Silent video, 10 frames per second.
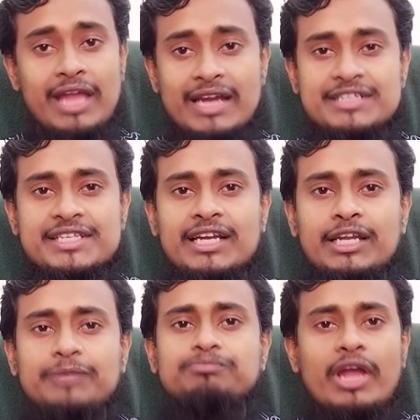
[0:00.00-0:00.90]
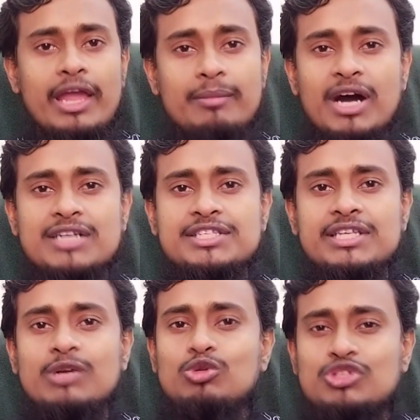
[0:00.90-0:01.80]
And secondly, immerse
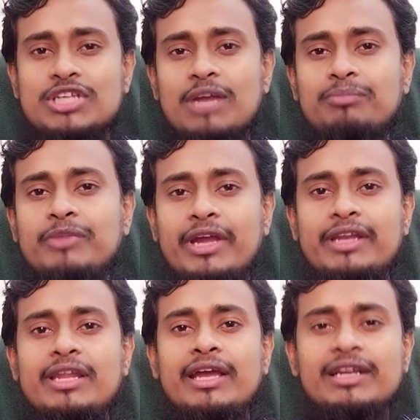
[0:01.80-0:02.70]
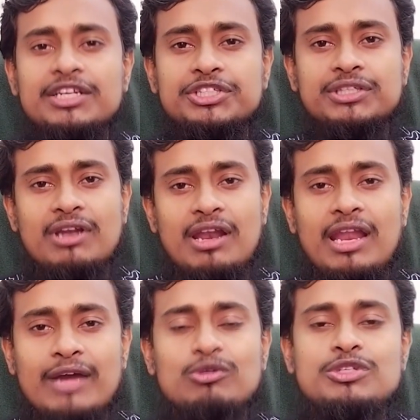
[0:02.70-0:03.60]
yourself in English
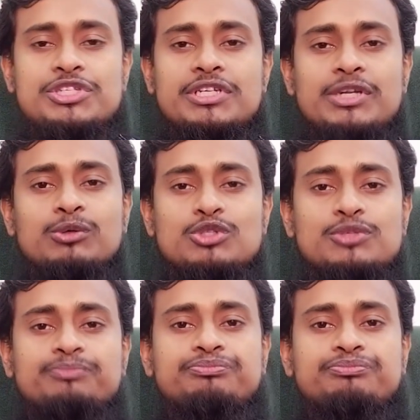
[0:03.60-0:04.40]
language news.